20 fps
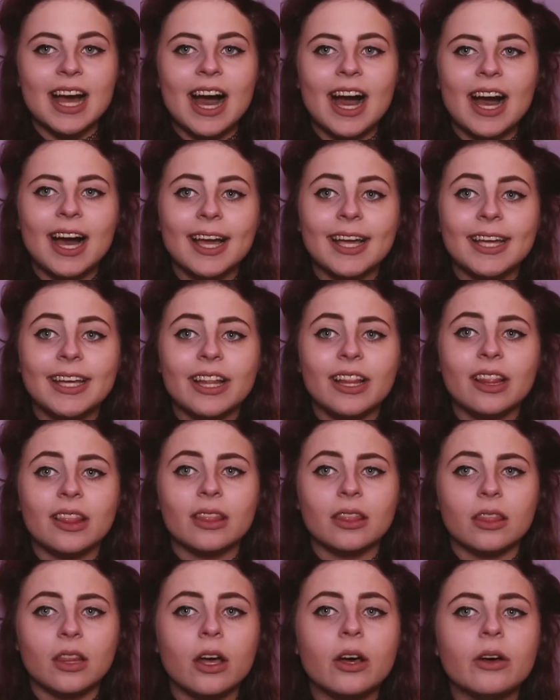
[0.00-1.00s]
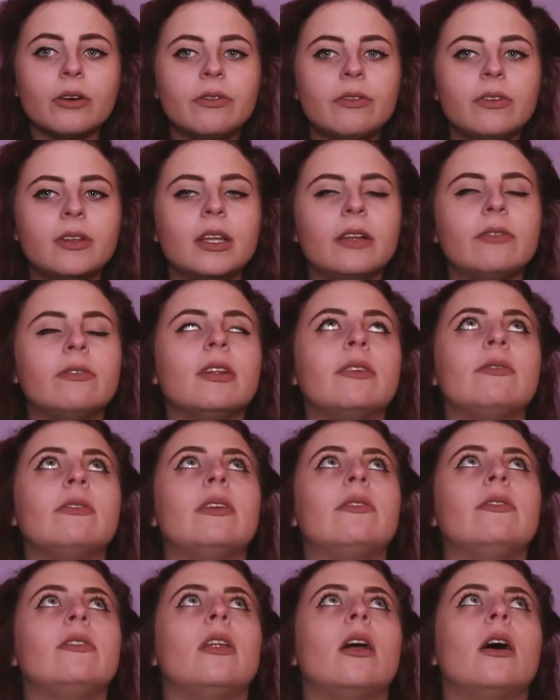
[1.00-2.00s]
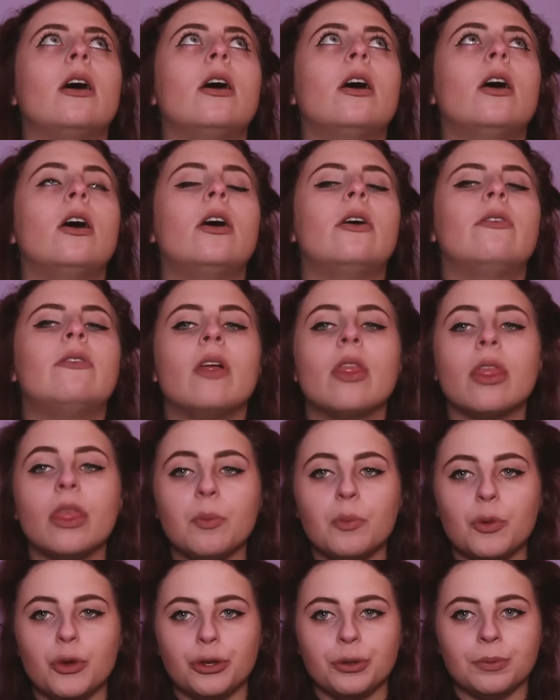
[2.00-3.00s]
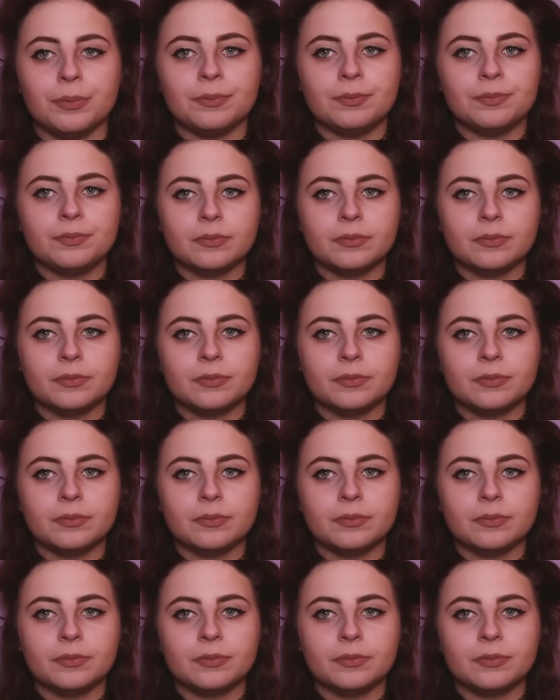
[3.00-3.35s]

I love the moon.